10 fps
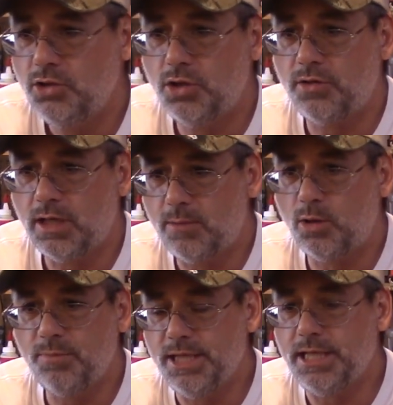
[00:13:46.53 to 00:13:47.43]
you know, the
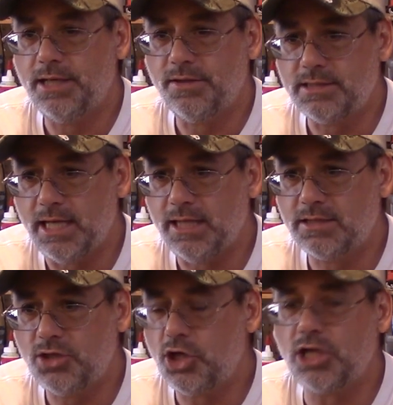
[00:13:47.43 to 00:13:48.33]
liberal media in the
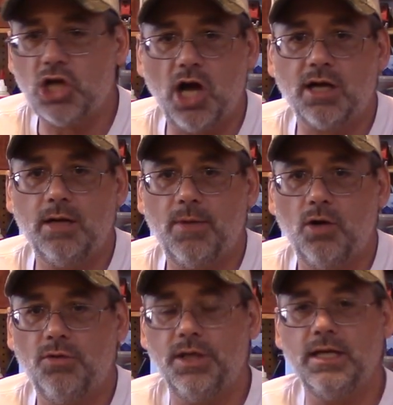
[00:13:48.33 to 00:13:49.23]
States, they're not talking
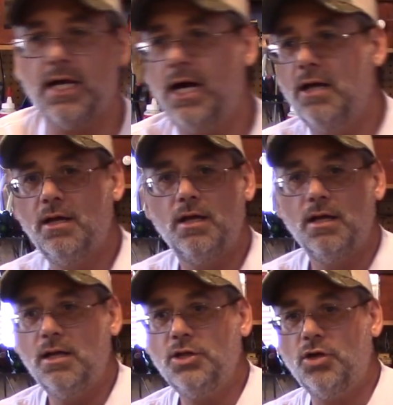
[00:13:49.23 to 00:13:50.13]
about the, uh,
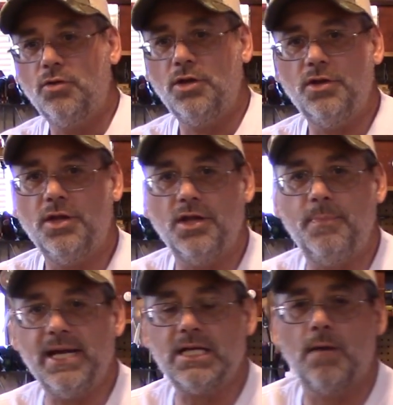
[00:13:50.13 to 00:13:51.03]
you know, the, the
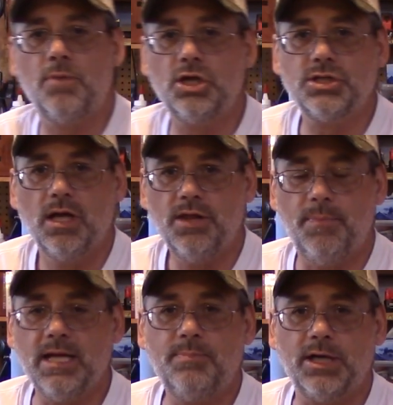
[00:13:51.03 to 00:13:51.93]
big numbers, the
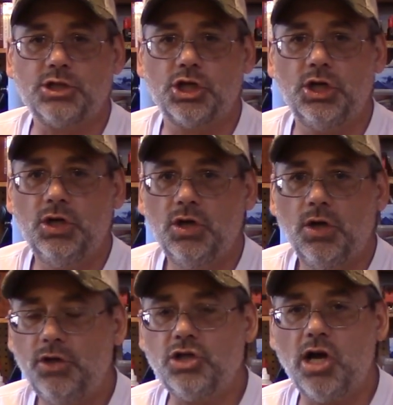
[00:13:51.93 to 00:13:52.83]
big picture.
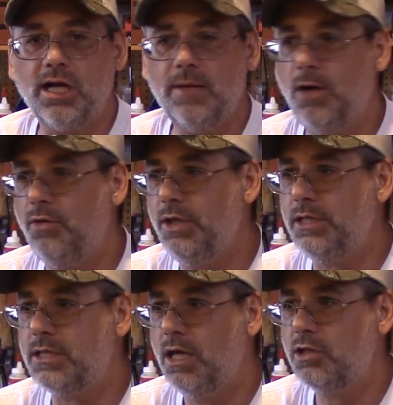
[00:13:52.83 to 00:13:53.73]
They're talking about
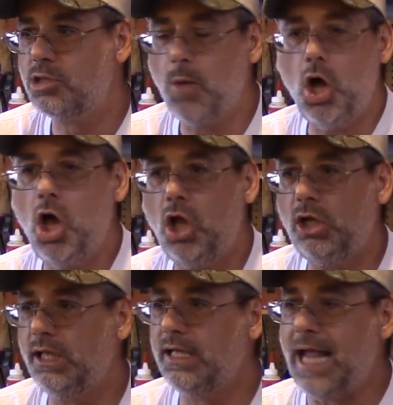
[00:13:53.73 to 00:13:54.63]
these small
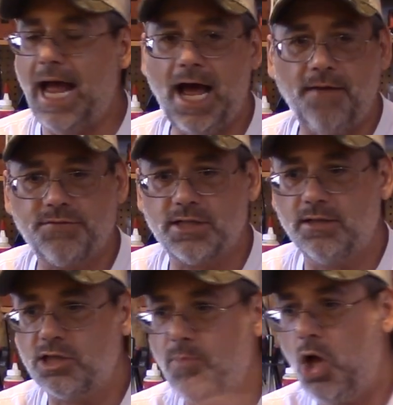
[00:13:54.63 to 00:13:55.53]
little gaffes
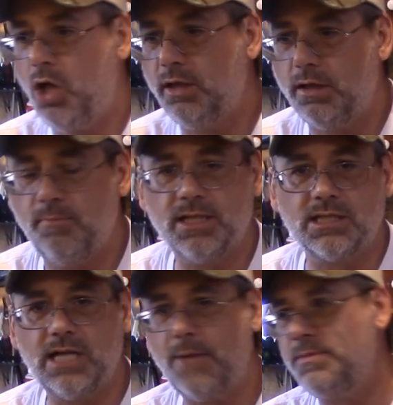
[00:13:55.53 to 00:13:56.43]
and small little
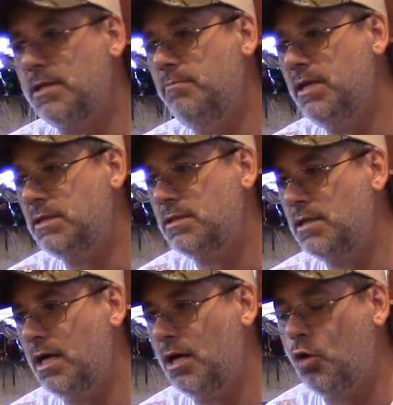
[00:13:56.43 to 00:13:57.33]
missteps and
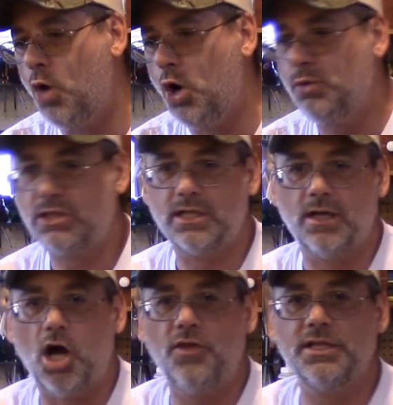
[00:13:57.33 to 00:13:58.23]
misquotes uh, and
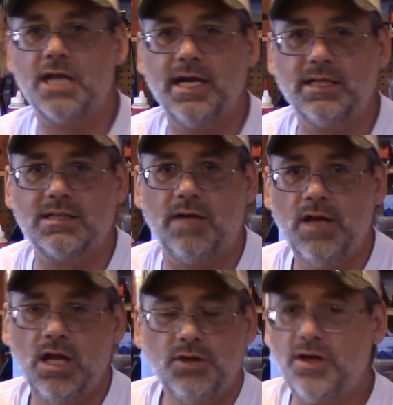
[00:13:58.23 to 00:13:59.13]
all this kind of
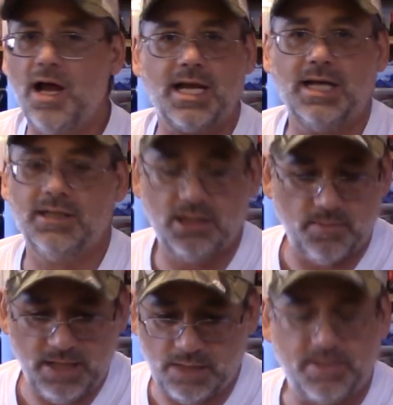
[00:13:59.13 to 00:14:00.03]
stuff. They're not getting in the
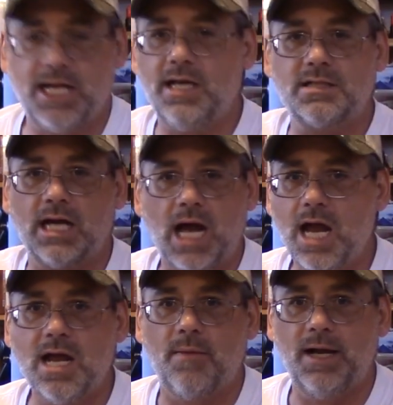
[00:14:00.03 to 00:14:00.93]
meat and potatoes like
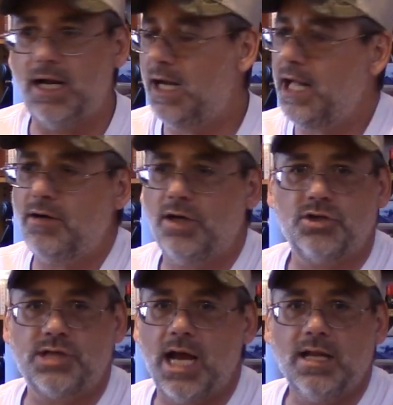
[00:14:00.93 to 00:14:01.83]
I am, and, and I don't
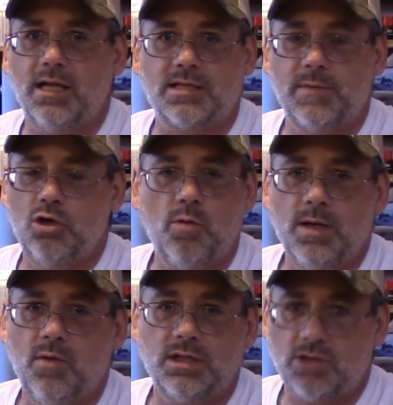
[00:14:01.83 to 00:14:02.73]
understand this. I mean,
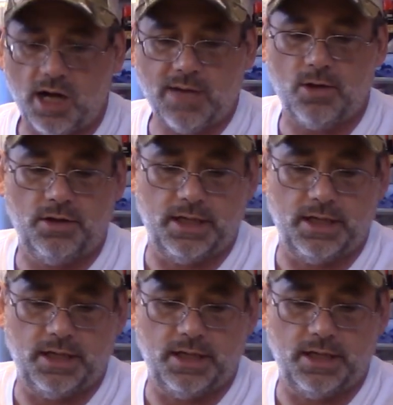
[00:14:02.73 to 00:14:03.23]
nobody wants to talk about